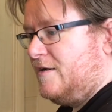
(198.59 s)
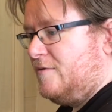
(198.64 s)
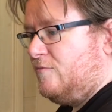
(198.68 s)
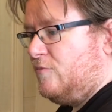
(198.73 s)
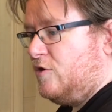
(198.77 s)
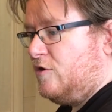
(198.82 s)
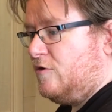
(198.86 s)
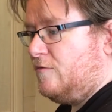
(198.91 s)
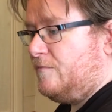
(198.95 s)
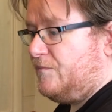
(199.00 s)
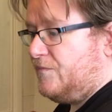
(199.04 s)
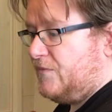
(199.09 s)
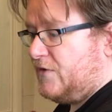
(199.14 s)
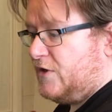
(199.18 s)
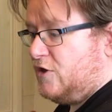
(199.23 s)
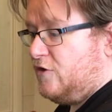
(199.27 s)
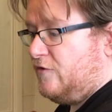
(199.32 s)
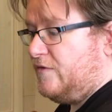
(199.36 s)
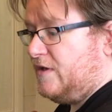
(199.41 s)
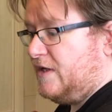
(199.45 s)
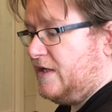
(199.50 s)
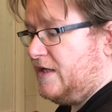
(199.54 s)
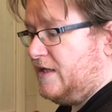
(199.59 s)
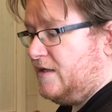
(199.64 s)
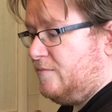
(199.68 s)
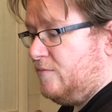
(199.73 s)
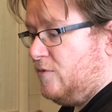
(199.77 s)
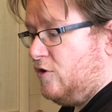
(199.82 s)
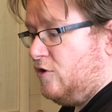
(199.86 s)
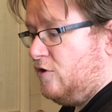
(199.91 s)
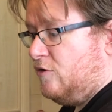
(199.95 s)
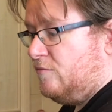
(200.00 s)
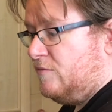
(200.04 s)
But currently at the
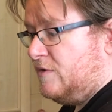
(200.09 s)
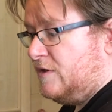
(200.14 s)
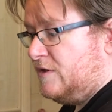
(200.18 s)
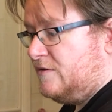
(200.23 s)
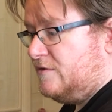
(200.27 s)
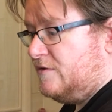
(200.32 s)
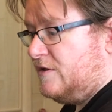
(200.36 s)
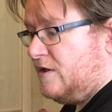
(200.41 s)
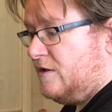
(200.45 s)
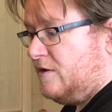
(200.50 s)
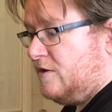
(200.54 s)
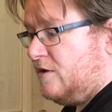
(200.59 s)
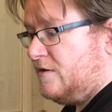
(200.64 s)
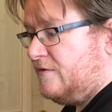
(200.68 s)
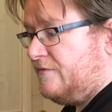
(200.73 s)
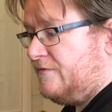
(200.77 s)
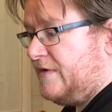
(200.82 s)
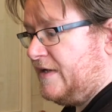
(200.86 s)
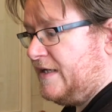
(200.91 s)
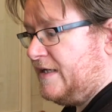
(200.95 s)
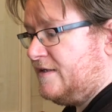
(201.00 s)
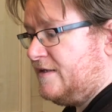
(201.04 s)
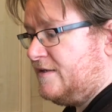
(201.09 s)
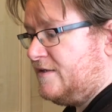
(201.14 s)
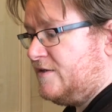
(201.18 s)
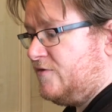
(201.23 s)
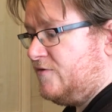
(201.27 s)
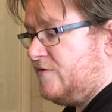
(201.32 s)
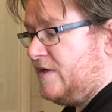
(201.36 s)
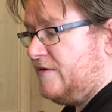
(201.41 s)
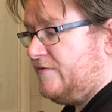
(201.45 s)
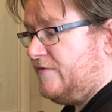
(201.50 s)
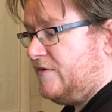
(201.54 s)
moment, a lot of the figures
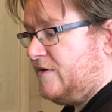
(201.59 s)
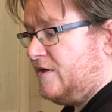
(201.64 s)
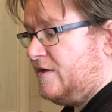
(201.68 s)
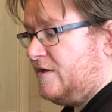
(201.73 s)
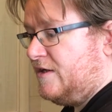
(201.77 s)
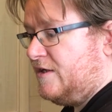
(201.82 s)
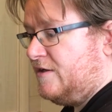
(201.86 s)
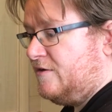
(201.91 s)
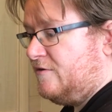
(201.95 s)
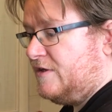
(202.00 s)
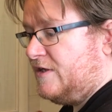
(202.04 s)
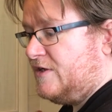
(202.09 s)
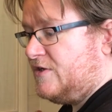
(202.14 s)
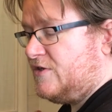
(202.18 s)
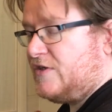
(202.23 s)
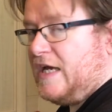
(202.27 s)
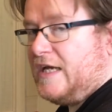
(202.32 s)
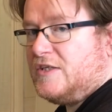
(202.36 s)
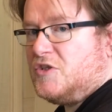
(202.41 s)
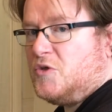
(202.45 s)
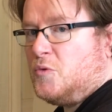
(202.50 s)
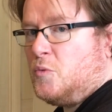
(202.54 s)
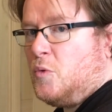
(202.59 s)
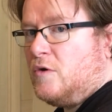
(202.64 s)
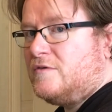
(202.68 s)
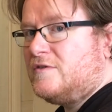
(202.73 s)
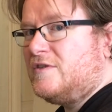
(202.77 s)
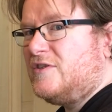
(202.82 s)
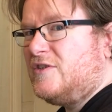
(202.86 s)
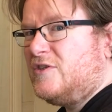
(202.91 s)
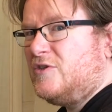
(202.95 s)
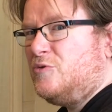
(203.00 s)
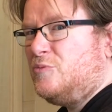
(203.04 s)
are either, you're set to
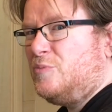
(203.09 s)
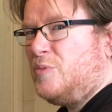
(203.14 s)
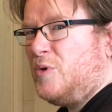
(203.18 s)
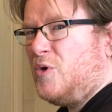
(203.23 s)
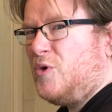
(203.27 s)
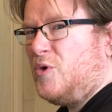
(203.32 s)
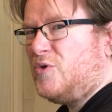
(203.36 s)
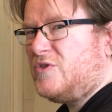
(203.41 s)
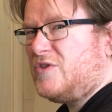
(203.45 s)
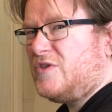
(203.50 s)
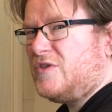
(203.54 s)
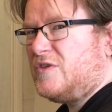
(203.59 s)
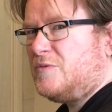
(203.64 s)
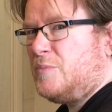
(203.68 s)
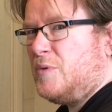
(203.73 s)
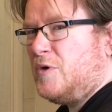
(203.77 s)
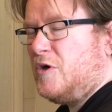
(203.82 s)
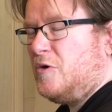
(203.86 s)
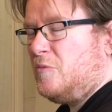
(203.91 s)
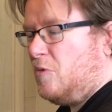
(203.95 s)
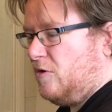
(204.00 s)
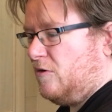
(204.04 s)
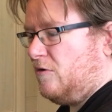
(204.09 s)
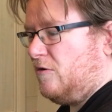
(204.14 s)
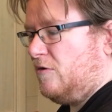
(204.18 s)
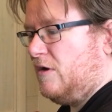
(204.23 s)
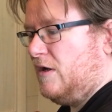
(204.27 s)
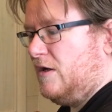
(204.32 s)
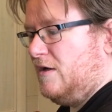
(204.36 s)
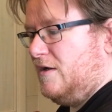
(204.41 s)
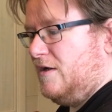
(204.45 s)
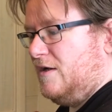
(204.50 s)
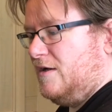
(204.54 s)
1 to 2 poses per
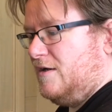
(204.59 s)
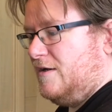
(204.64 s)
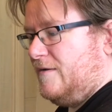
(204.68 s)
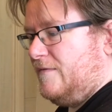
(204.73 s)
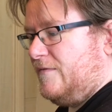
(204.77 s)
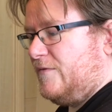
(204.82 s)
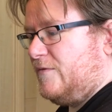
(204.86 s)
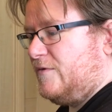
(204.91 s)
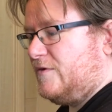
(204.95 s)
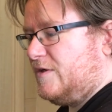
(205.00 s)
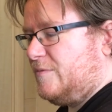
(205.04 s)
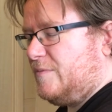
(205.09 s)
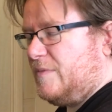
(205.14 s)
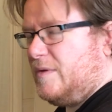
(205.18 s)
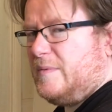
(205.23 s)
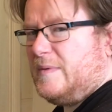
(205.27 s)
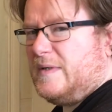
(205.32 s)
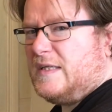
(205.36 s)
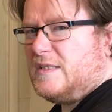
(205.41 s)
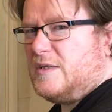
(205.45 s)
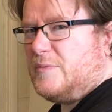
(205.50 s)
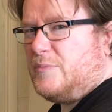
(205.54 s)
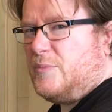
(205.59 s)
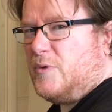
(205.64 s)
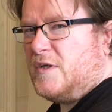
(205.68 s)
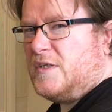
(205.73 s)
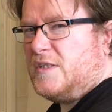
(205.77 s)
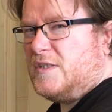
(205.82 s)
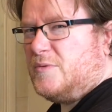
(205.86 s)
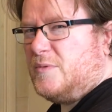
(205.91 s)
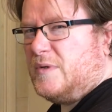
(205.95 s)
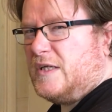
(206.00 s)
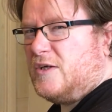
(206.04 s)
model, which can be a bit
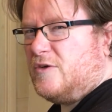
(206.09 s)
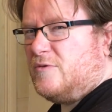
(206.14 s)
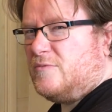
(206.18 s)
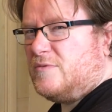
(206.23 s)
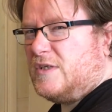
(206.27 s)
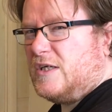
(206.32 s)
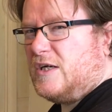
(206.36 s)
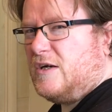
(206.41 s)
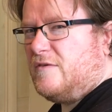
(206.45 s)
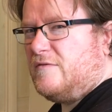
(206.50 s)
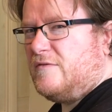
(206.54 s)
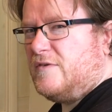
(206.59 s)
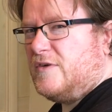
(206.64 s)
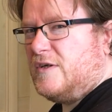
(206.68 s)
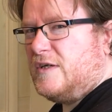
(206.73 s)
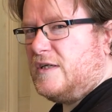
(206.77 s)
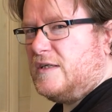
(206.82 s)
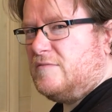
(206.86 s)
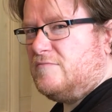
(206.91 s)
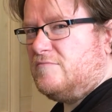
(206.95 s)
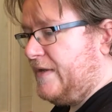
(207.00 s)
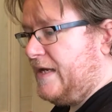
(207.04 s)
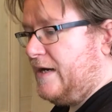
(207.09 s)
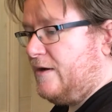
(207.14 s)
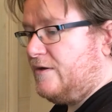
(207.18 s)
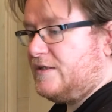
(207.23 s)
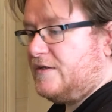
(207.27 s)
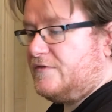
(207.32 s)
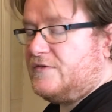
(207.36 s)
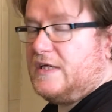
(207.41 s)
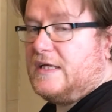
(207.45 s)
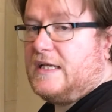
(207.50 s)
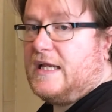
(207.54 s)
disappointing when it comes to converting. Now,
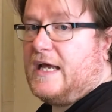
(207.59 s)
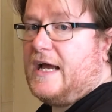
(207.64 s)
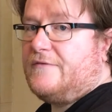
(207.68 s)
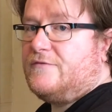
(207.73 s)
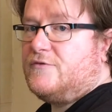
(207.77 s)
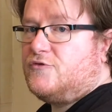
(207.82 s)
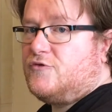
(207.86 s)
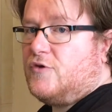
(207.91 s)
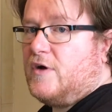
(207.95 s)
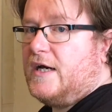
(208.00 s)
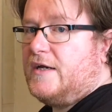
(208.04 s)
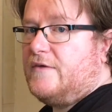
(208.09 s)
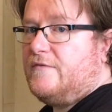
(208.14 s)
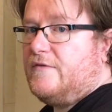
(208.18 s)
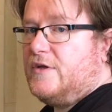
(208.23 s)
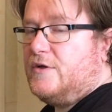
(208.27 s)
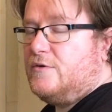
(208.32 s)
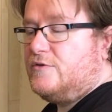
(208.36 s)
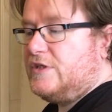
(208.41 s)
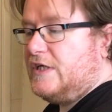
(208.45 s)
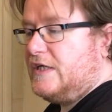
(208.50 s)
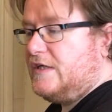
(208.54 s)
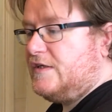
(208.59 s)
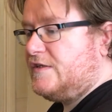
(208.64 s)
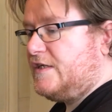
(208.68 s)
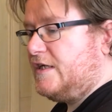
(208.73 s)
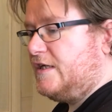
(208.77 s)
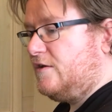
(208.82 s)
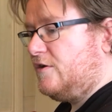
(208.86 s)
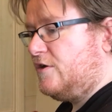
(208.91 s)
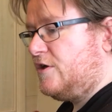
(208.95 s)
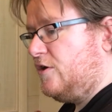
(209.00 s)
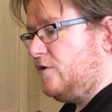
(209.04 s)
as I've said, I have tried the new Gene
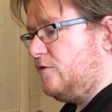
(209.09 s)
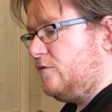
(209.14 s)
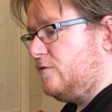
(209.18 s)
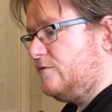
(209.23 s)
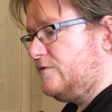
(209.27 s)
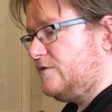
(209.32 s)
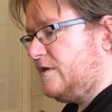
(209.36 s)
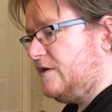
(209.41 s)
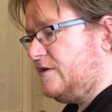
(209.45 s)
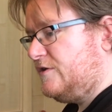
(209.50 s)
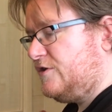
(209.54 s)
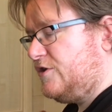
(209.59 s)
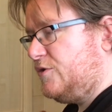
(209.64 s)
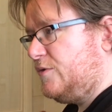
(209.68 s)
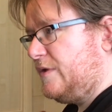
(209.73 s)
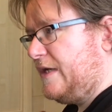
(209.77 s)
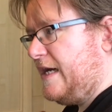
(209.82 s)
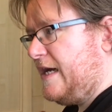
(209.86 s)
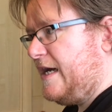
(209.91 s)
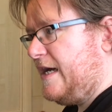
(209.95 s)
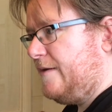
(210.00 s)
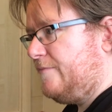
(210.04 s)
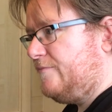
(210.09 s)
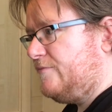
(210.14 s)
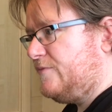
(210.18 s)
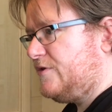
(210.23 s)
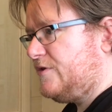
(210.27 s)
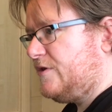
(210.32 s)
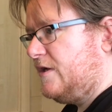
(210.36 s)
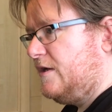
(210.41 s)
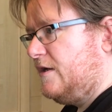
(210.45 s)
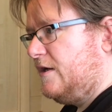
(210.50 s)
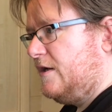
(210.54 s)
Stealer Cult, 2
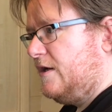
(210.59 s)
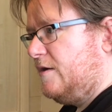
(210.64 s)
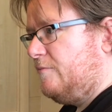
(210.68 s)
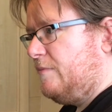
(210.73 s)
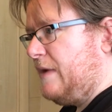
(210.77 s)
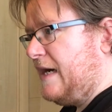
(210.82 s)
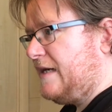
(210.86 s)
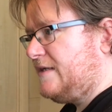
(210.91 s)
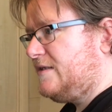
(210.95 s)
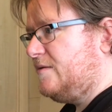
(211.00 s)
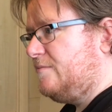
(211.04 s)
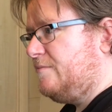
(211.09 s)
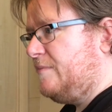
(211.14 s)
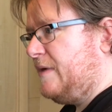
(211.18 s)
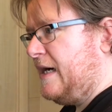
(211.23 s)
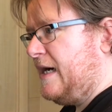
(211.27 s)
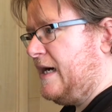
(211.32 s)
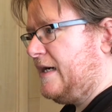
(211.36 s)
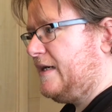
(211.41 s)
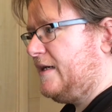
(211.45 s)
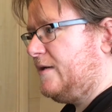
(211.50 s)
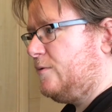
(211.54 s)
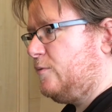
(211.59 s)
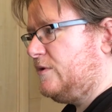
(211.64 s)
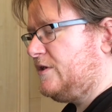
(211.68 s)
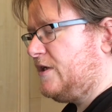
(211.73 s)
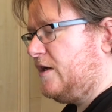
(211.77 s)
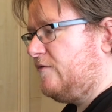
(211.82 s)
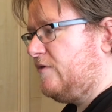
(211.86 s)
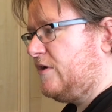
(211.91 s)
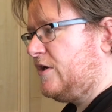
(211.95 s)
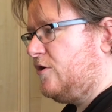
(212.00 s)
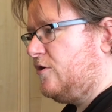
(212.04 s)
games back to back, which
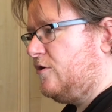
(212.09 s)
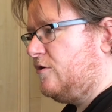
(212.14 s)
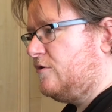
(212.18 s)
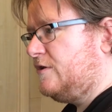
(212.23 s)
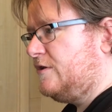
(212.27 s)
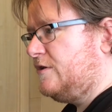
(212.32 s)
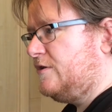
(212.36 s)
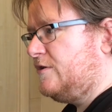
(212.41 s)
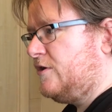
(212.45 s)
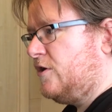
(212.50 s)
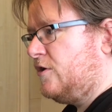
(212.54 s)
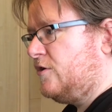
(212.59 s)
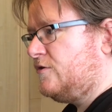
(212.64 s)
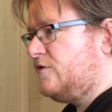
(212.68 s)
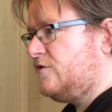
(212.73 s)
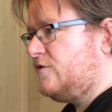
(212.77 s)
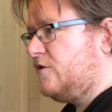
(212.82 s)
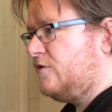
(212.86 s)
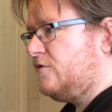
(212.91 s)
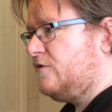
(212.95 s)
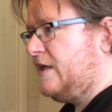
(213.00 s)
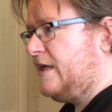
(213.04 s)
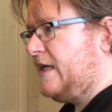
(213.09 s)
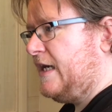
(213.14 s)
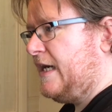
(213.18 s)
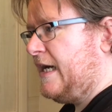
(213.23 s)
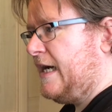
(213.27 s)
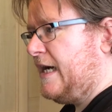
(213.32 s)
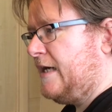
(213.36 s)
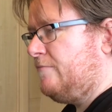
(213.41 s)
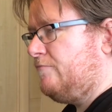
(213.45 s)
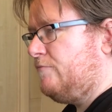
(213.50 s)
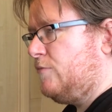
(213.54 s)
I recorded on Sunday
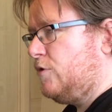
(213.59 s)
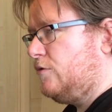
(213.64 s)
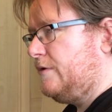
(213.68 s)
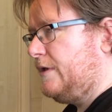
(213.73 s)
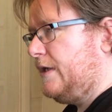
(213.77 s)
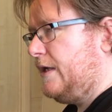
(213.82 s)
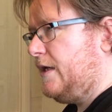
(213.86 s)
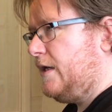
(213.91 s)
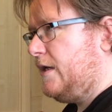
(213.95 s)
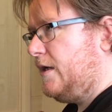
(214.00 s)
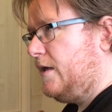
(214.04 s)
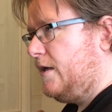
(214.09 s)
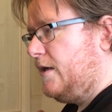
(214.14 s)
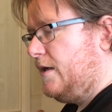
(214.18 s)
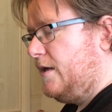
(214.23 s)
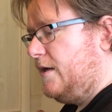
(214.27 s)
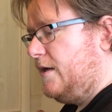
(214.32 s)
and Monday.